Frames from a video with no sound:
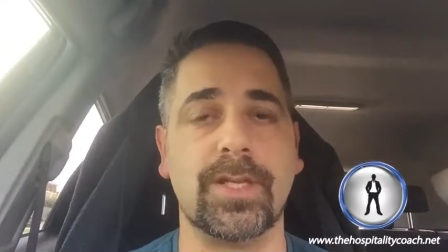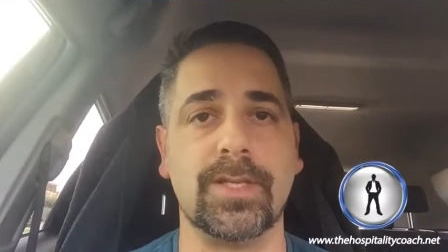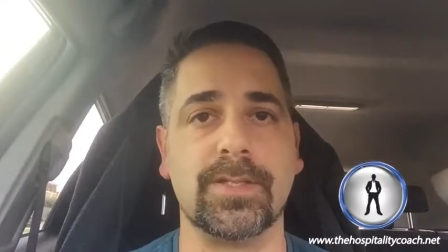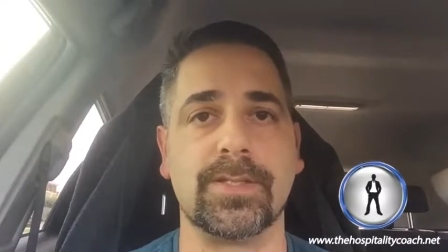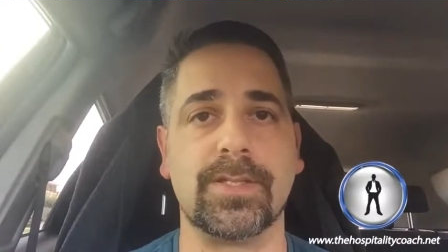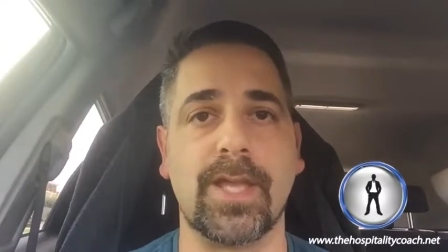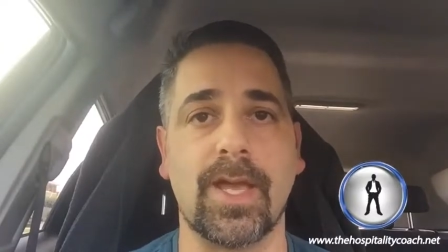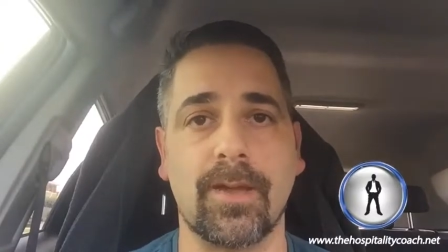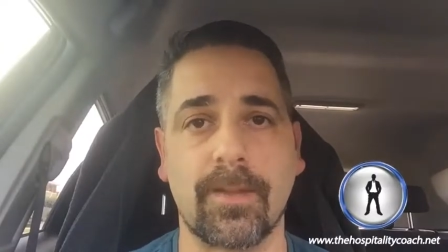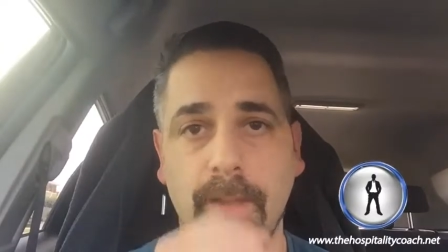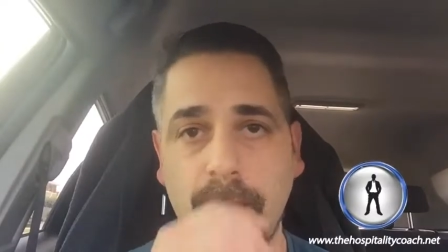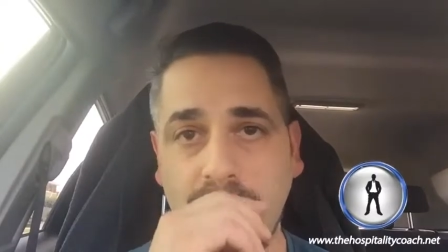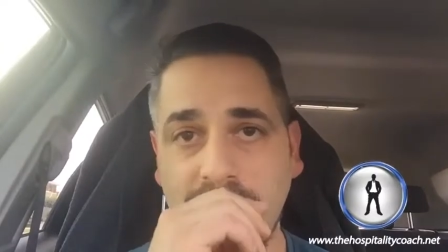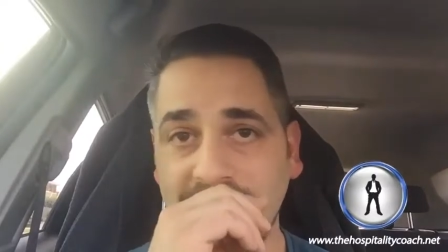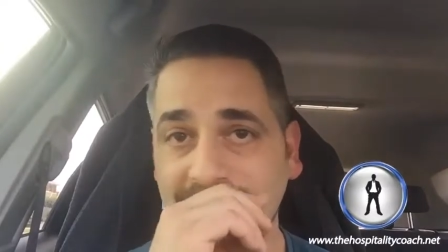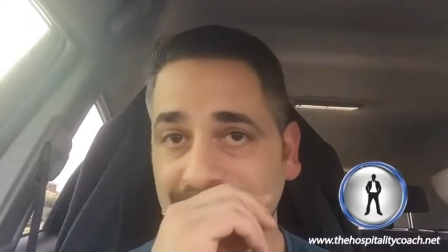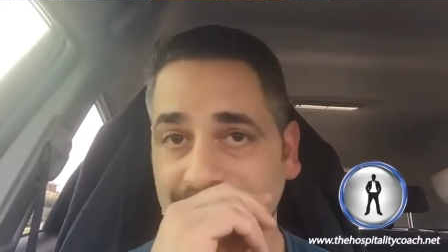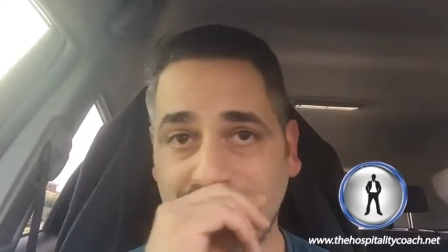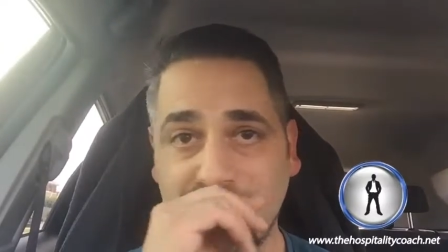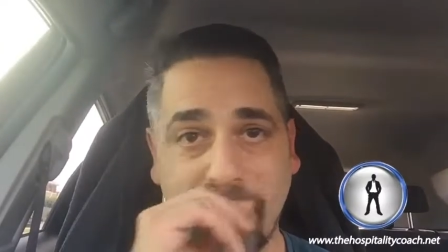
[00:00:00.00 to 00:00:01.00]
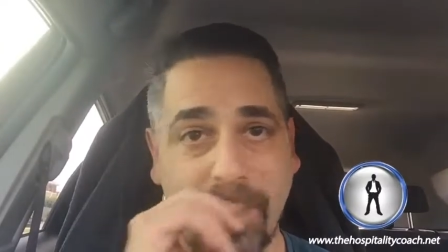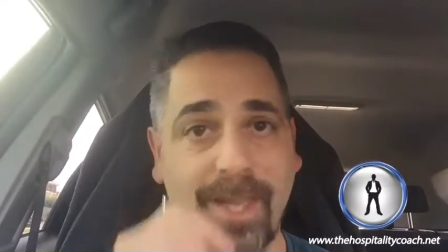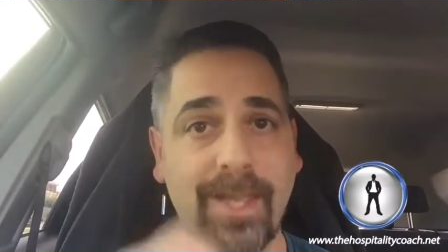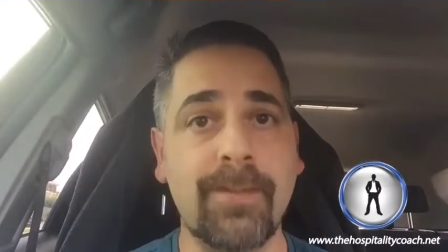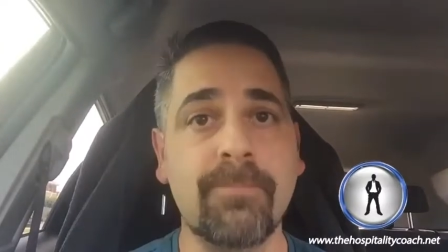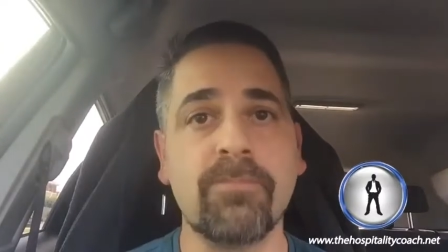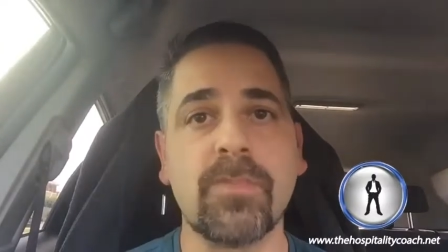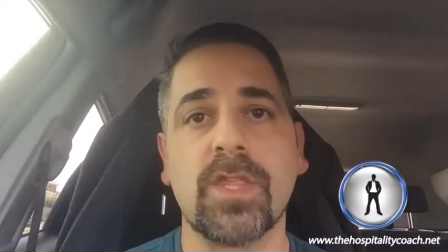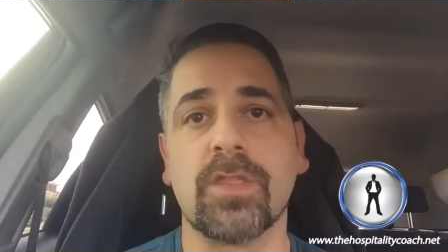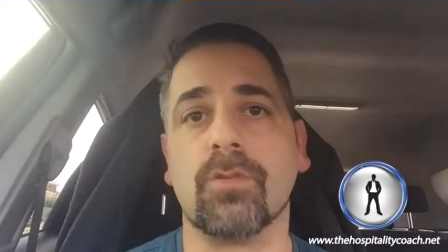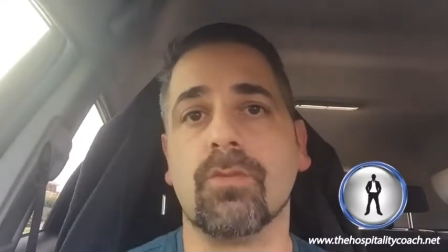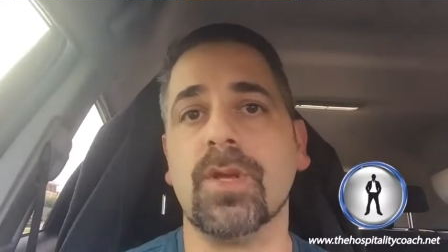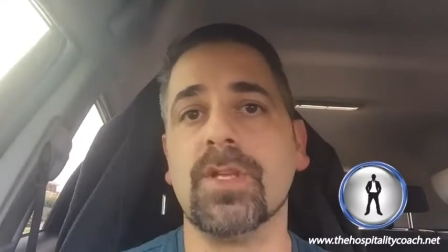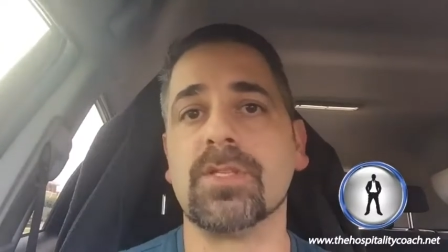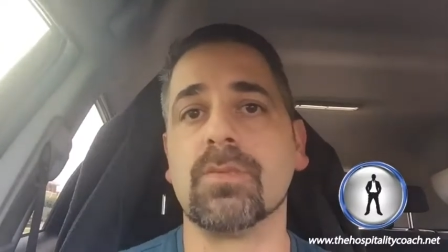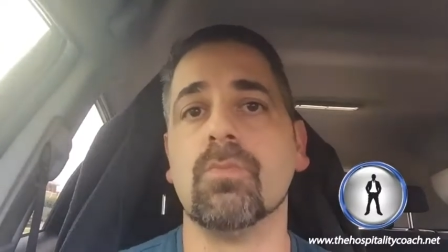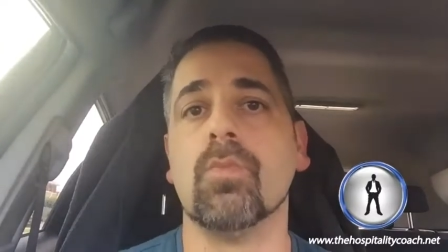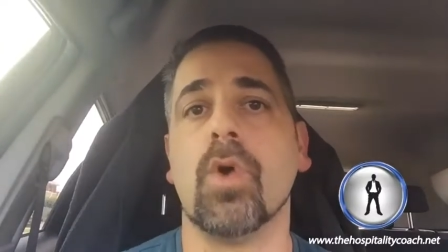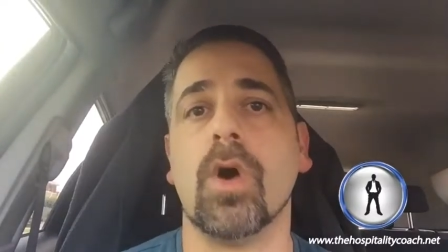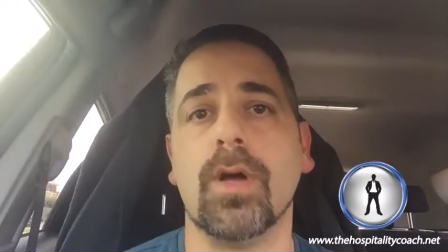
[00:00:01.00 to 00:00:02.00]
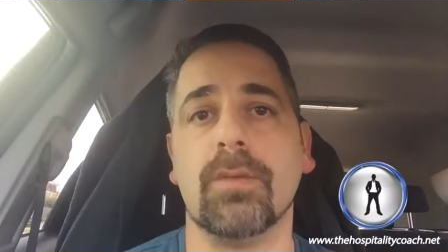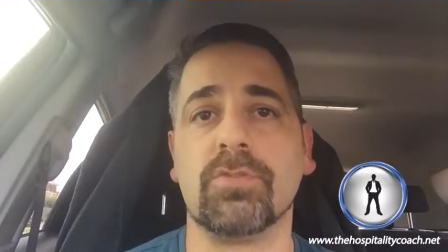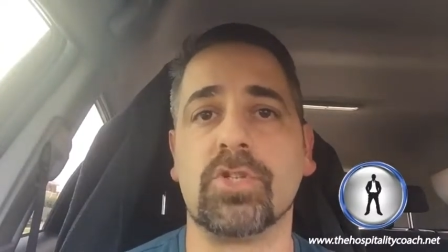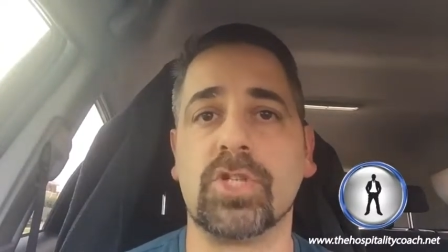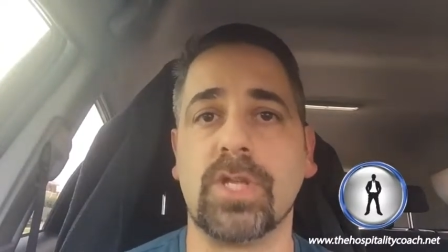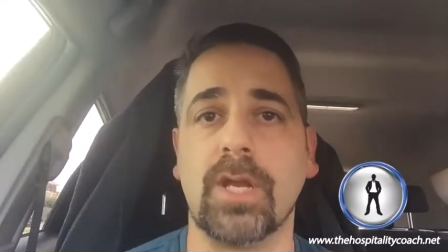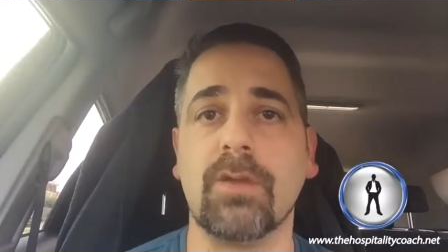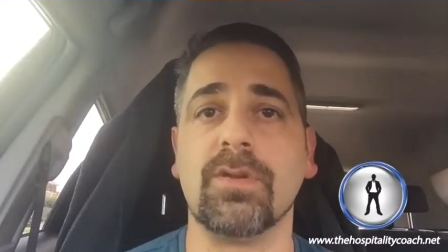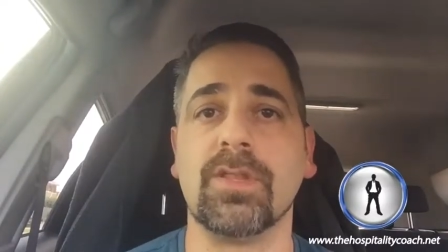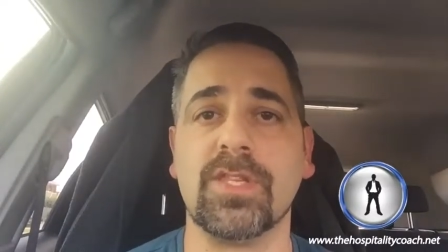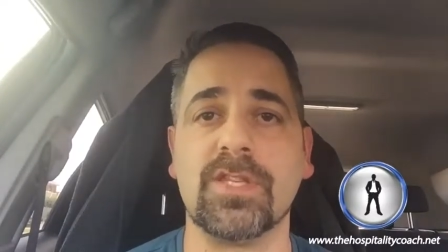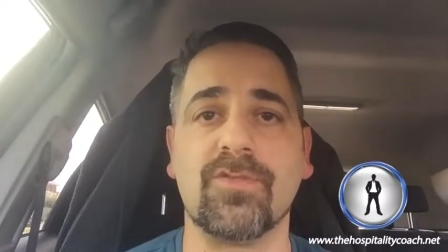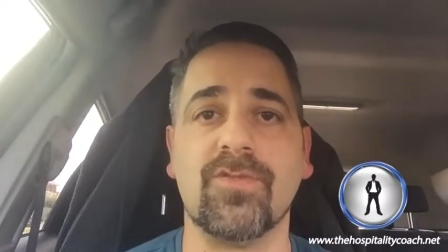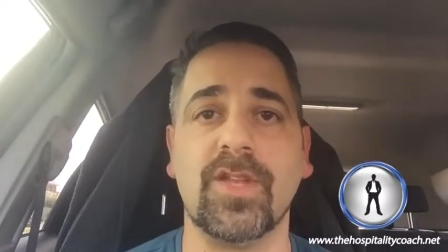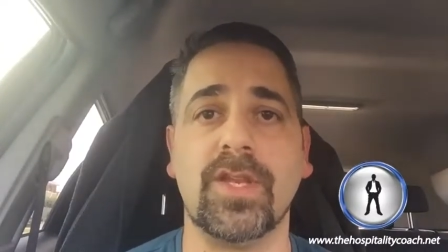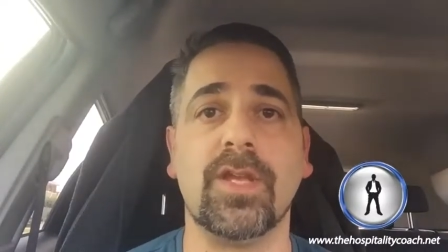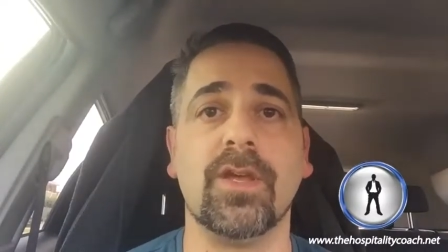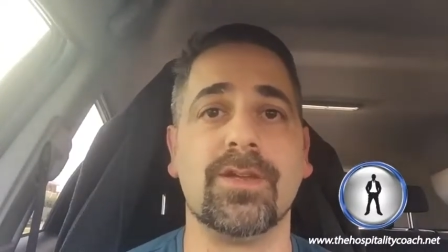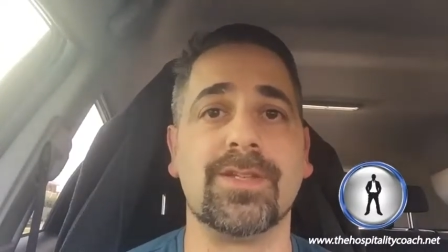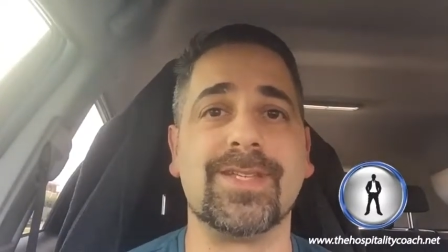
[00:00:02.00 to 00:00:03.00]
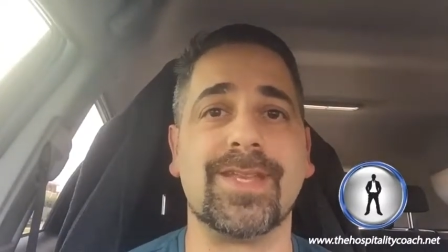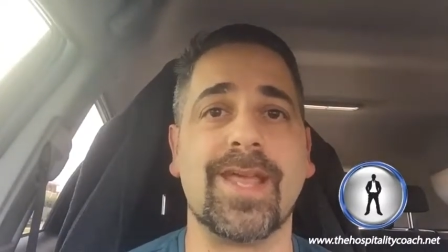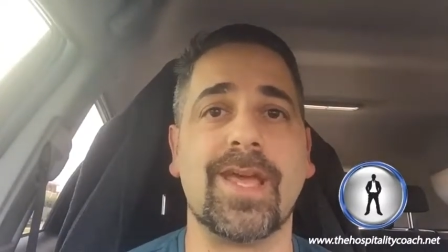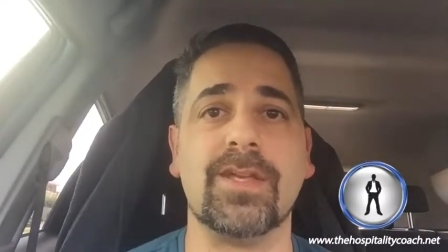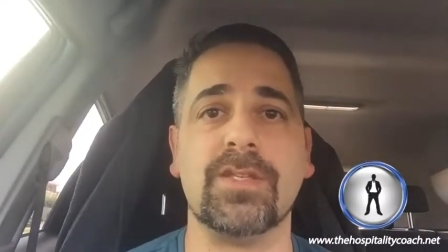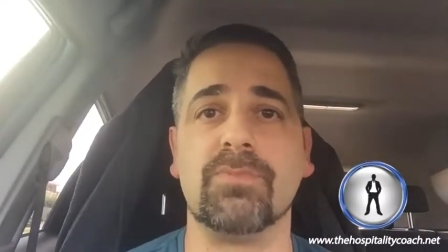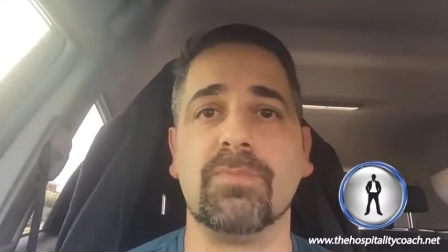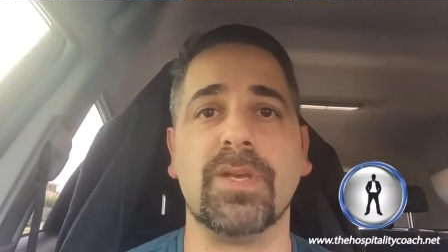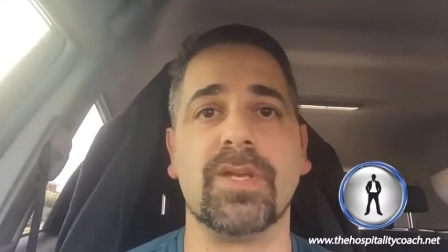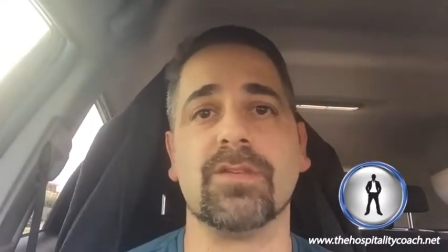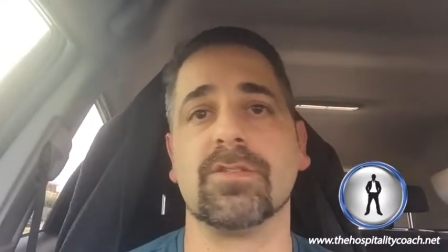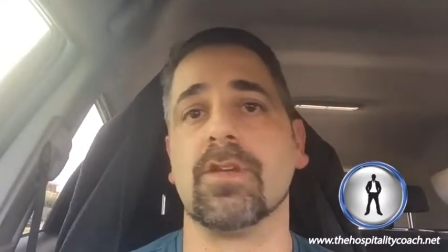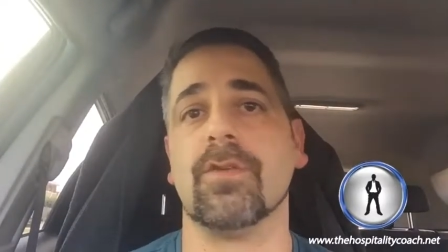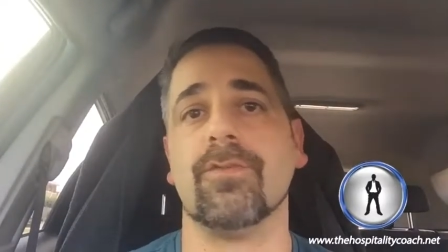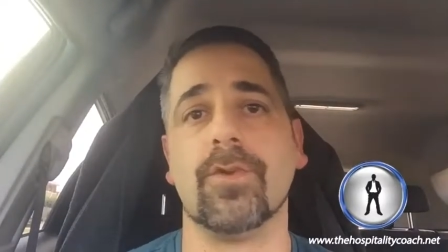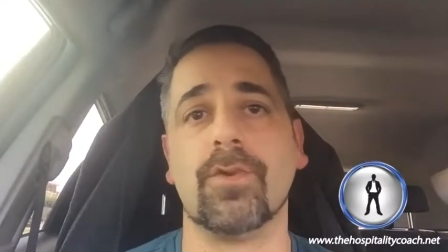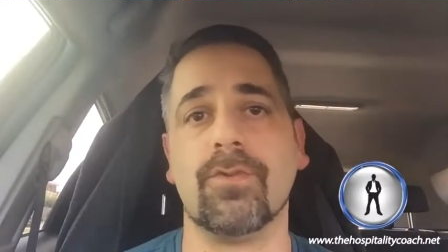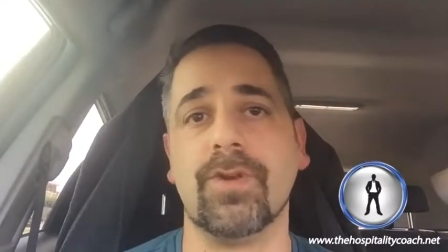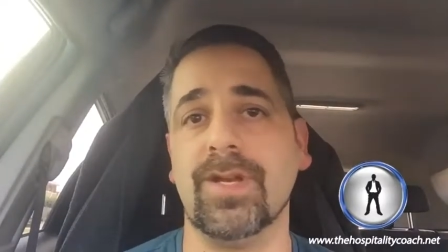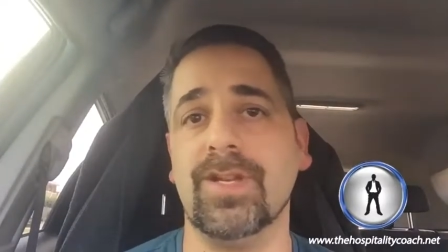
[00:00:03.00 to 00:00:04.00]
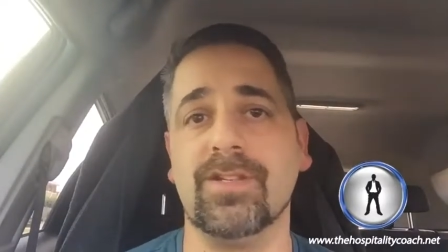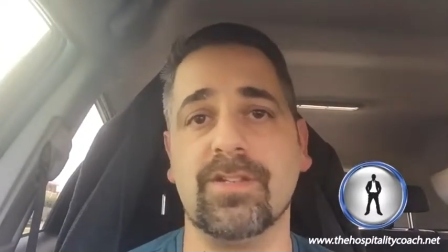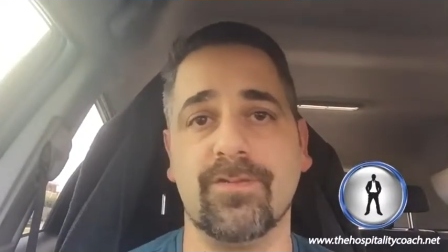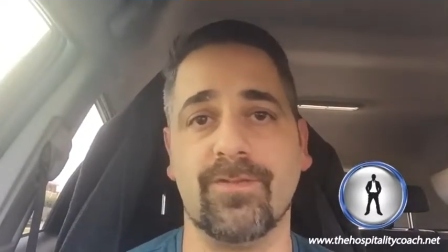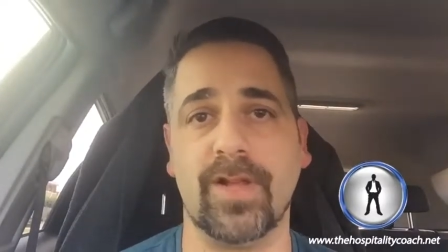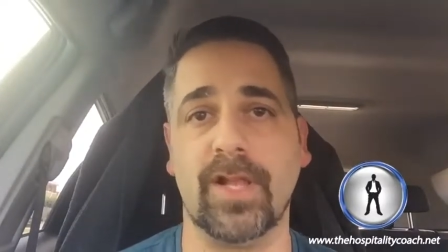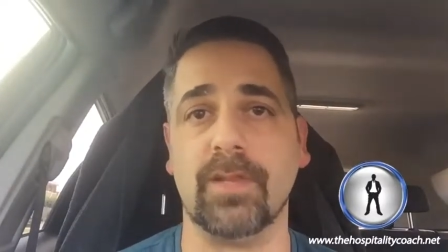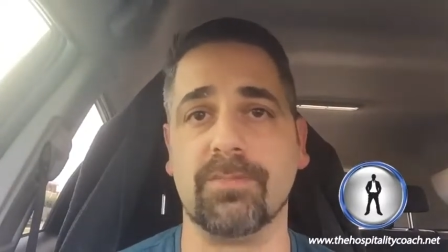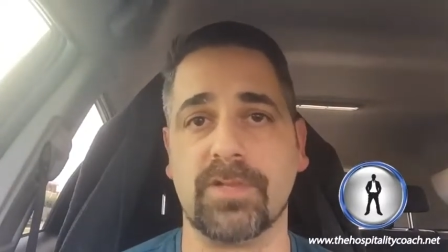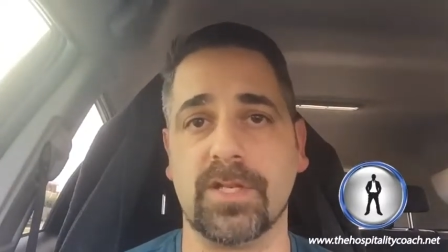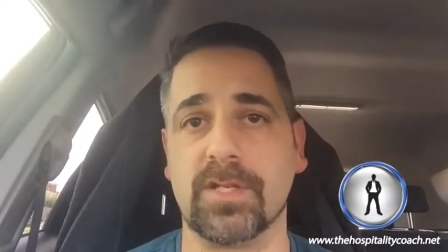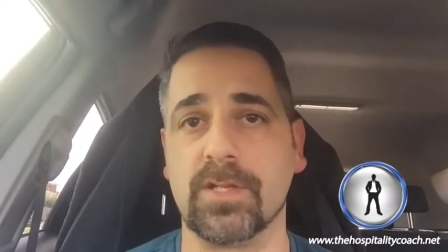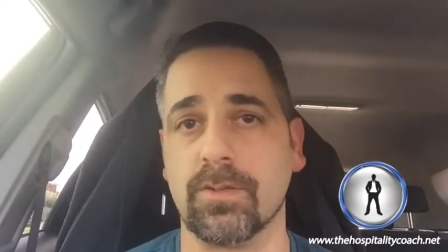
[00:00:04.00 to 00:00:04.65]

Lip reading: Now, for me, the reason why I'm sharing this video today is because I've already developed a tool